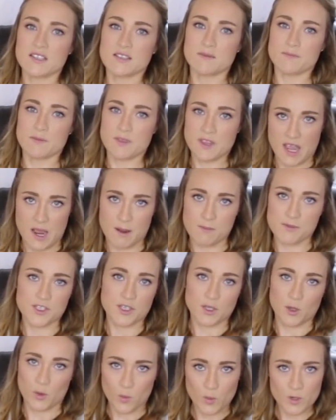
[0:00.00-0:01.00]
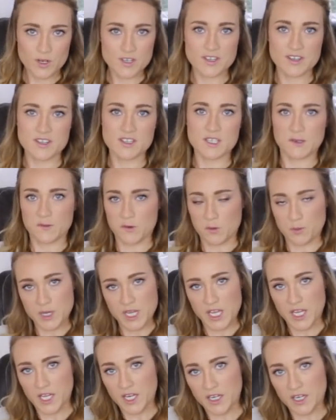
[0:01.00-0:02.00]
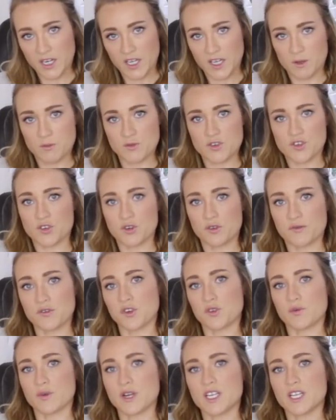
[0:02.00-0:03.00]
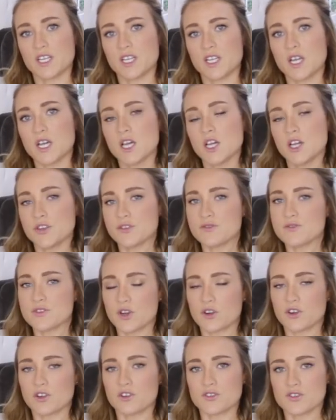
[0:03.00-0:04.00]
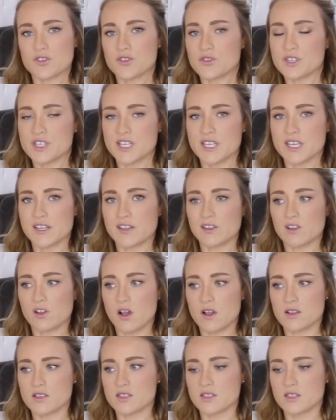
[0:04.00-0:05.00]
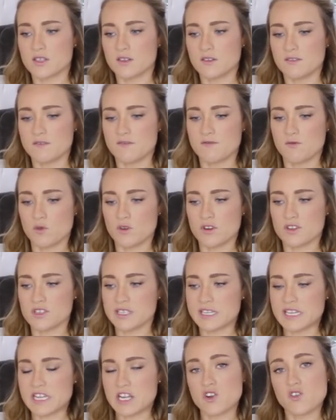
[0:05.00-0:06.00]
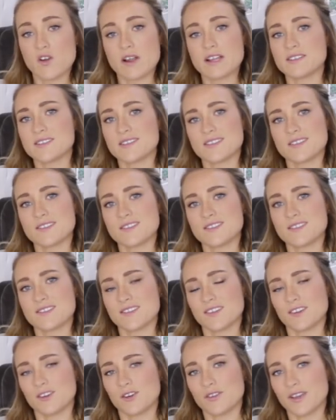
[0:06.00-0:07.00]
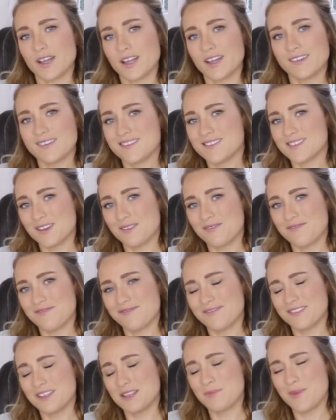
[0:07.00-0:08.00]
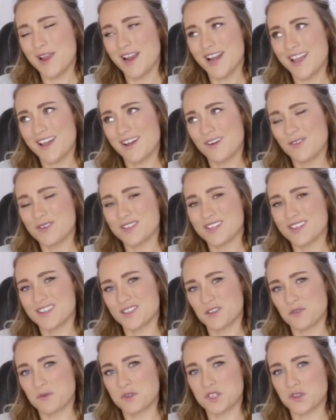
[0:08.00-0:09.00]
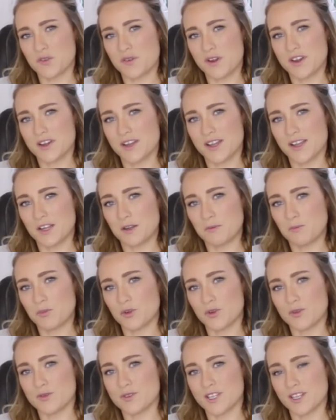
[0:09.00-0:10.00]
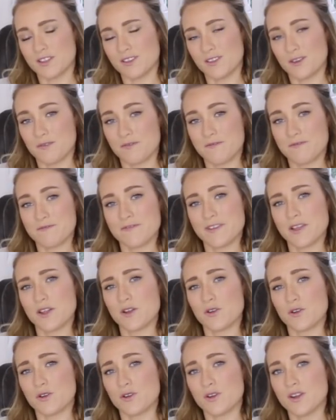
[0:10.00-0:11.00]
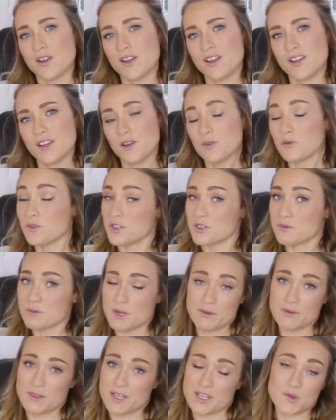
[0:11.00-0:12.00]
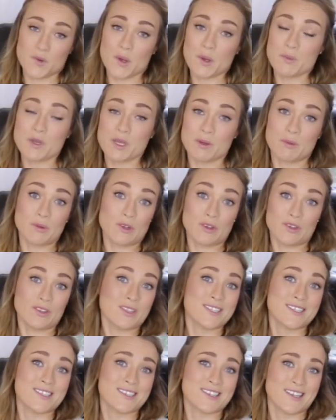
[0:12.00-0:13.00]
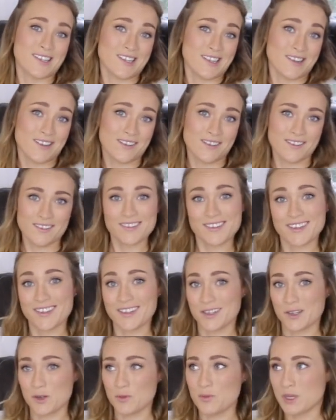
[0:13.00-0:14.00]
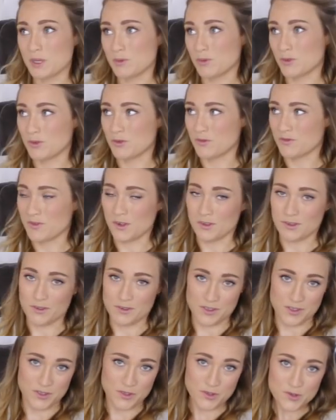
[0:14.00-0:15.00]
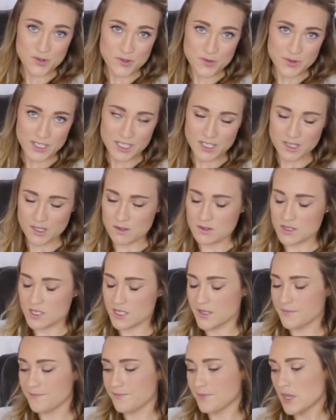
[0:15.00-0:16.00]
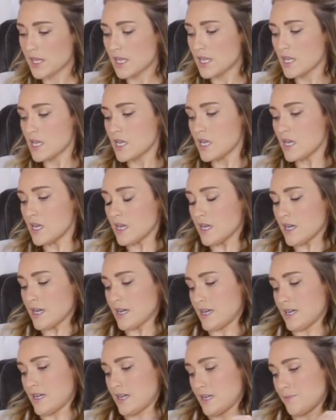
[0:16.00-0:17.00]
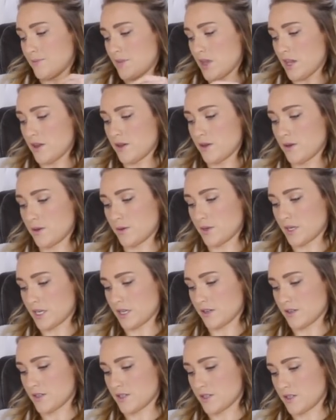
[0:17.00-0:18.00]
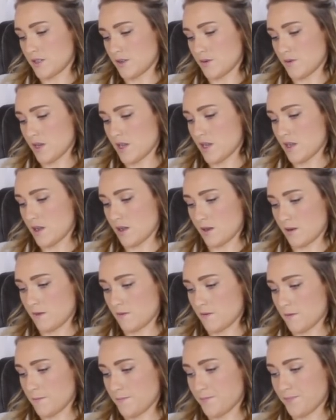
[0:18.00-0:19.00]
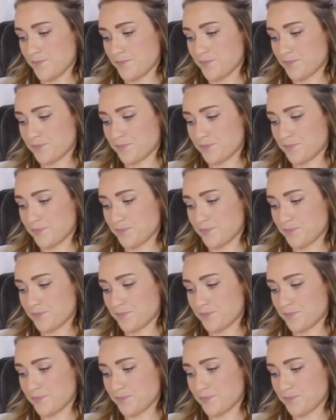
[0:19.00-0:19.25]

the absolute worst that it's ever been. I'm sure if you're reading news articles, you're seeing lots of words like crisis and all that kind of stuff in the media, which is always great at producing a lot of fear, which maybe that's why people are listing, you know, people who follow the news really closely. What else do I have?